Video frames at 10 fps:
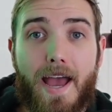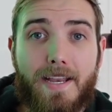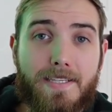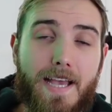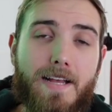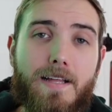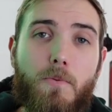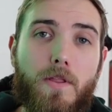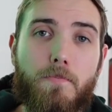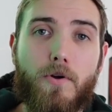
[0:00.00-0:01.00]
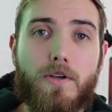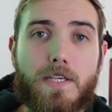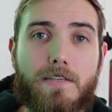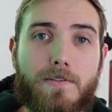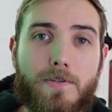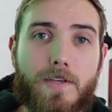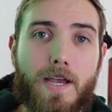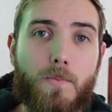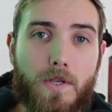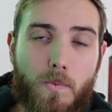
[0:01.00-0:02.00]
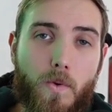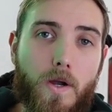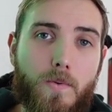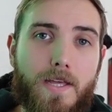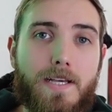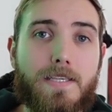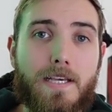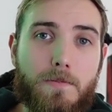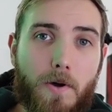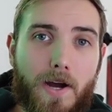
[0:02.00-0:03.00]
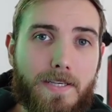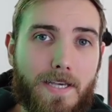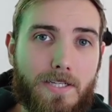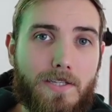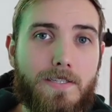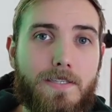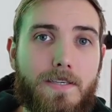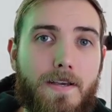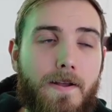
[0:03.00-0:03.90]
and exactly what the process looks like when you work with us as buyer's agents.